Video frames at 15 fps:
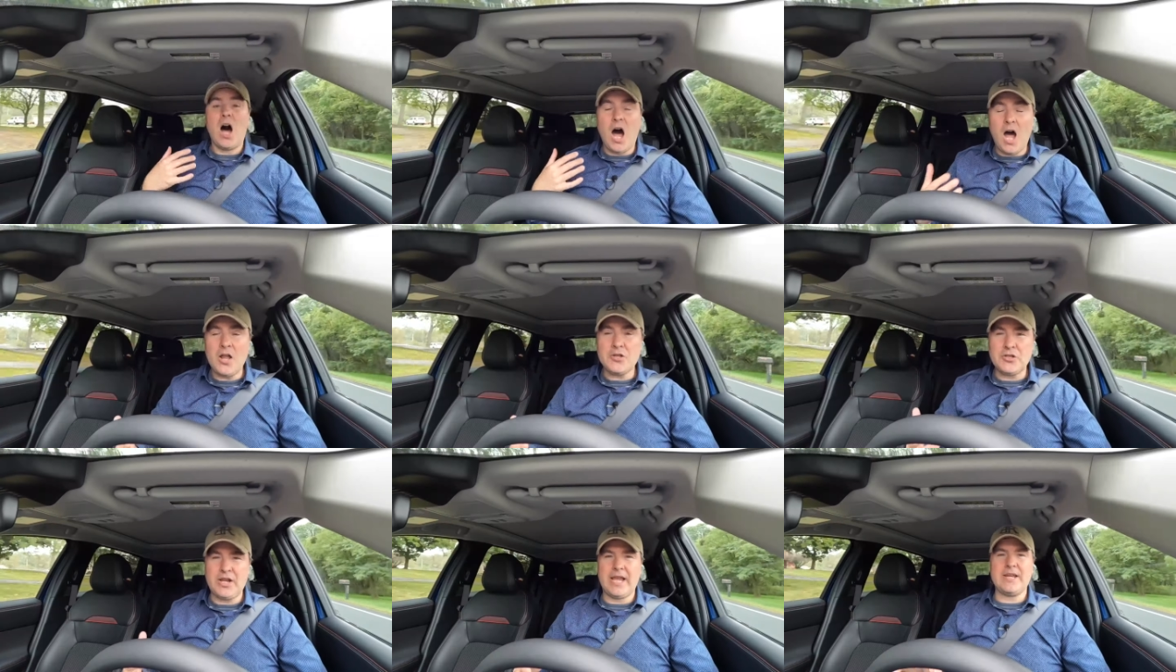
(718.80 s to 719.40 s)

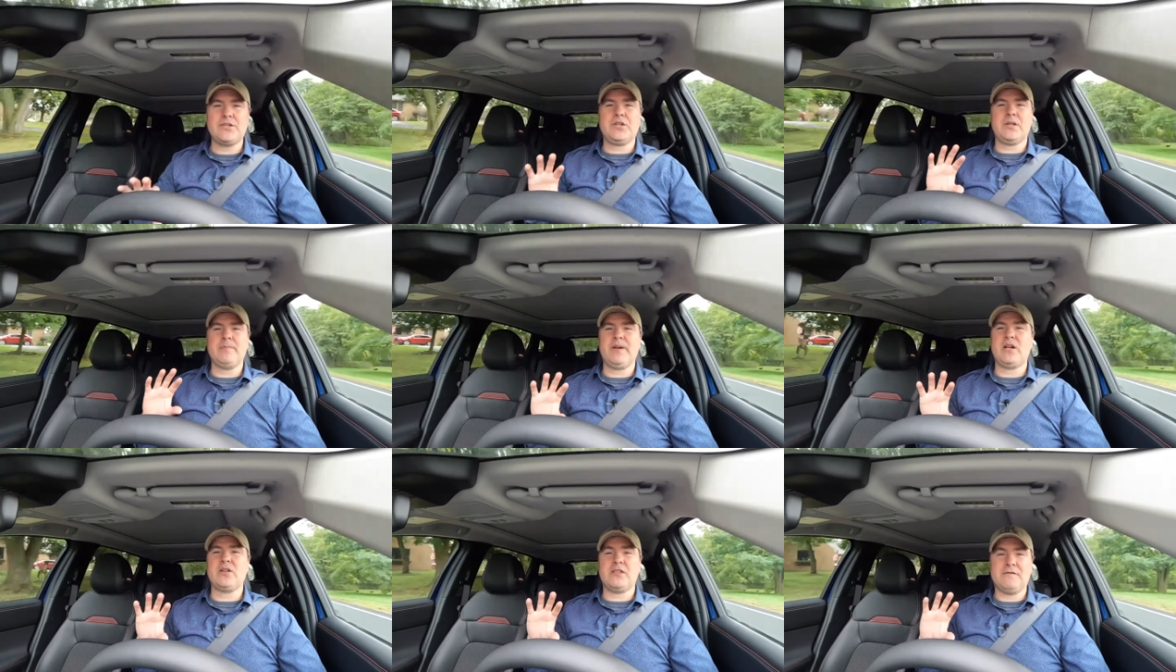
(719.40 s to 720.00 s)
Unchanged
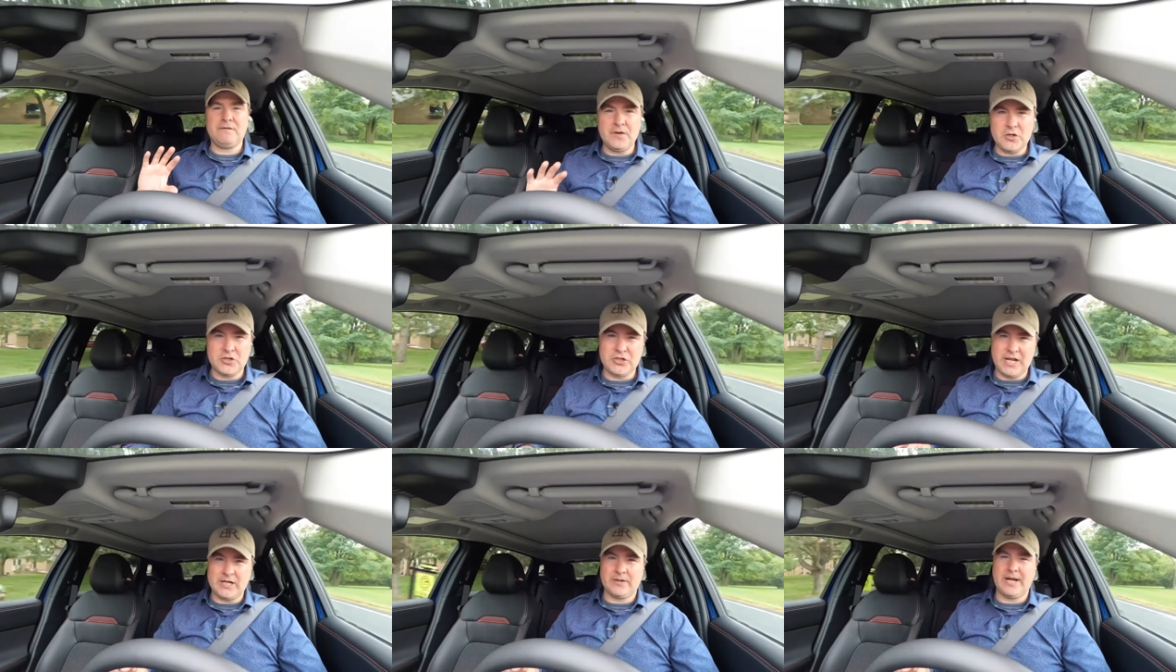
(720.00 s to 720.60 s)
compared to the first
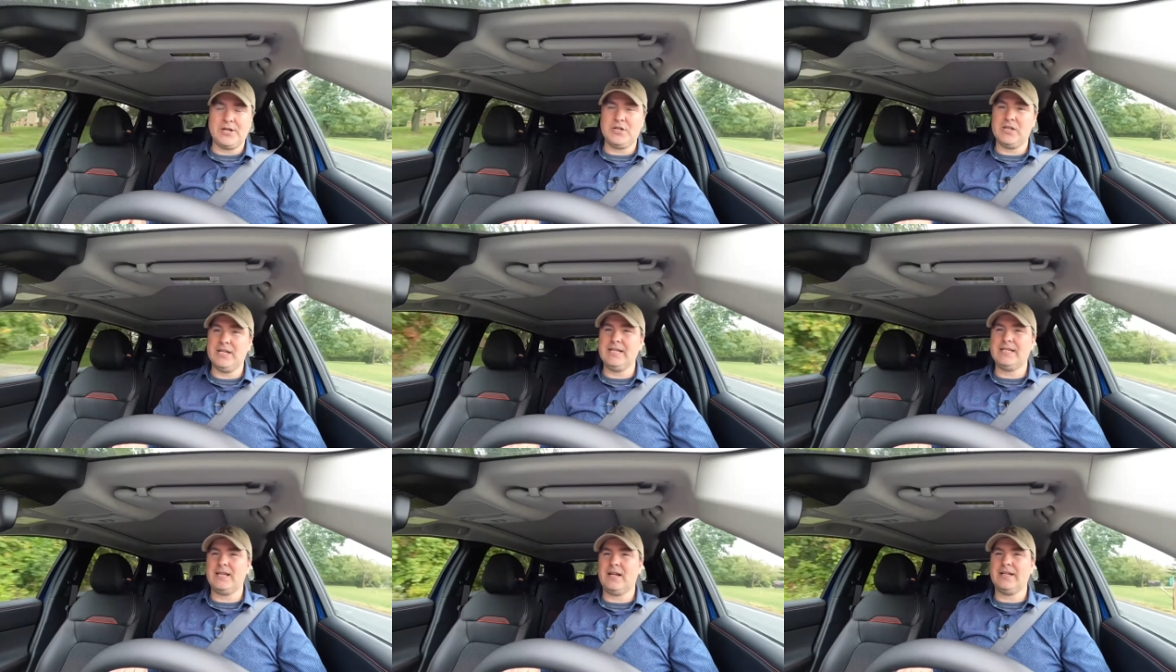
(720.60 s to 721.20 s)
generation
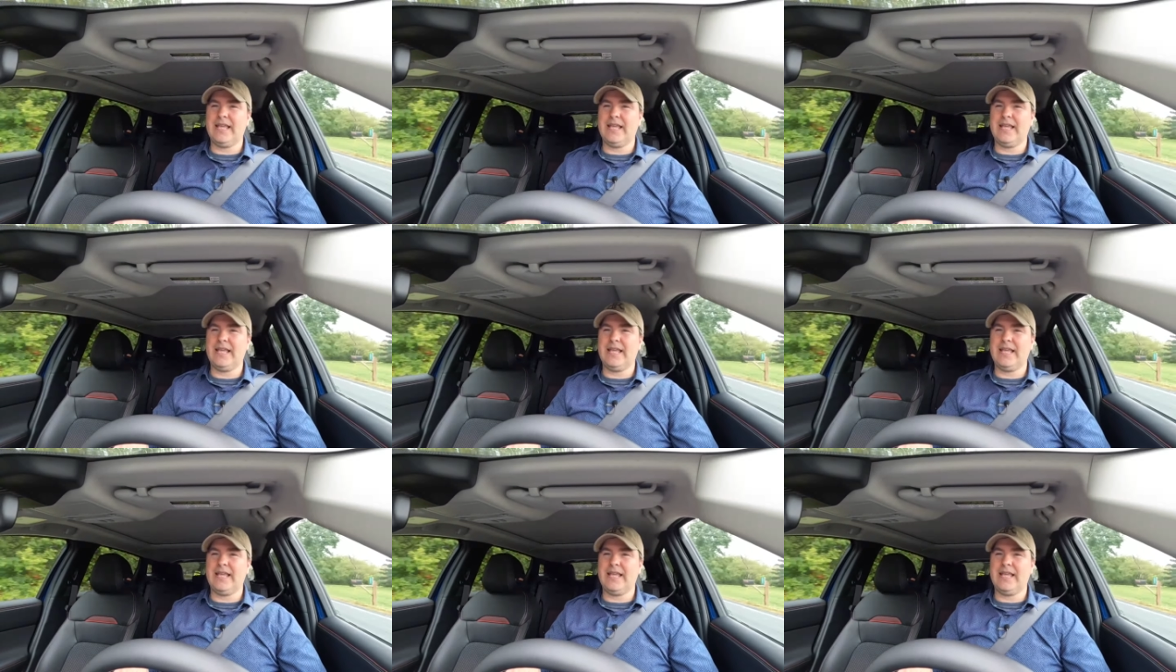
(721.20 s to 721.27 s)
Nissan